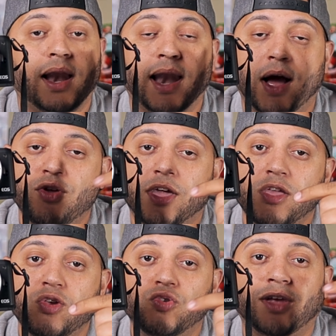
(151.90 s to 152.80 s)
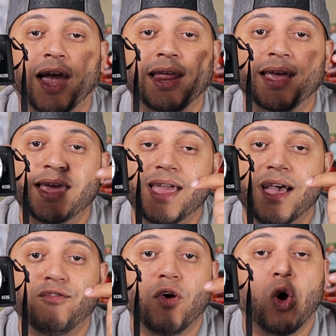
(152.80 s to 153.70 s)
Now you can use any
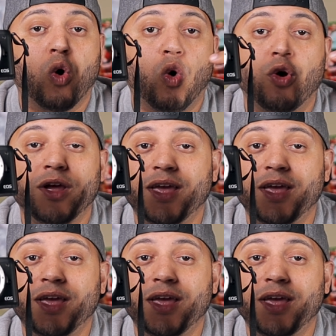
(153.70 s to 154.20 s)
EF or